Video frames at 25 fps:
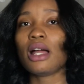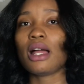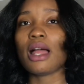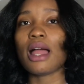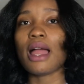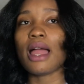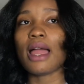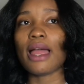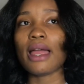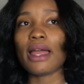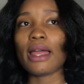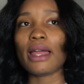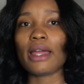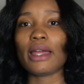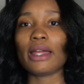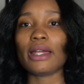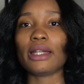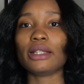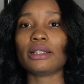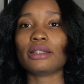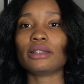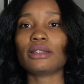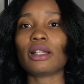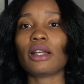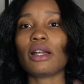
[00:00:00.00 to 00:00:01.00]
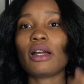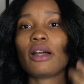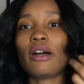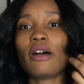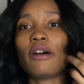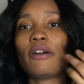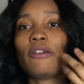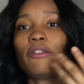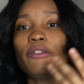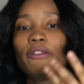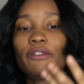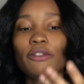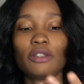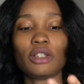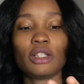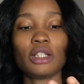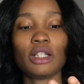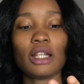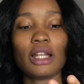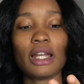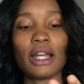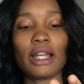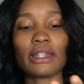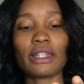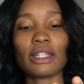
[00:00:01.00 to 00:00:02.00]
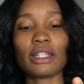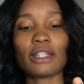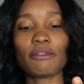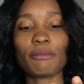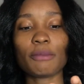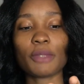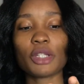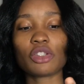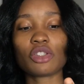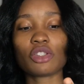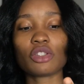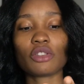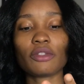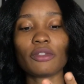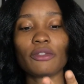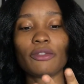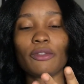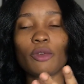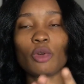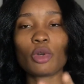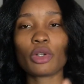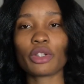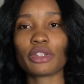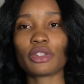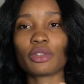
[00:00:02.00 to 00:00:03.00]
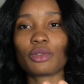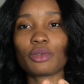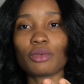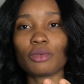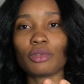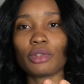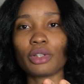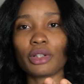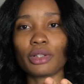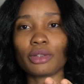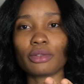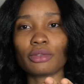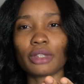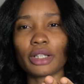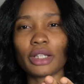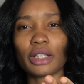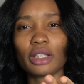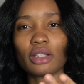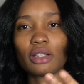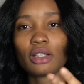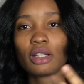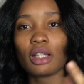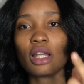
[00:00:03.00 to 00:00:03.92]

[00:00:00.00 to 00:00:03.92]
And I think I mentioned 4th do now, right?